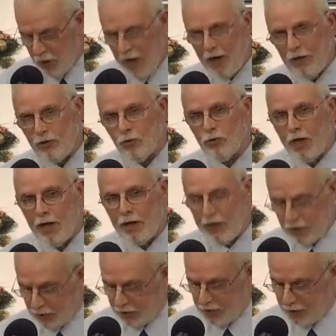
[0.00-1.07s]
annual net
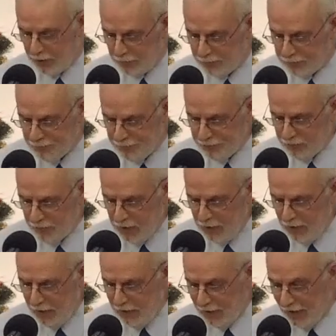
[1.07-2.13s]
income,
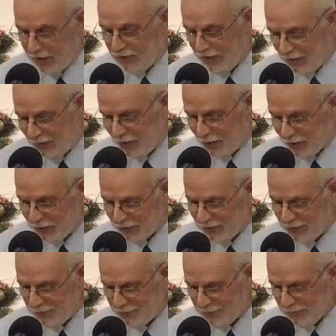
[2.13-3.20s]
and I did this,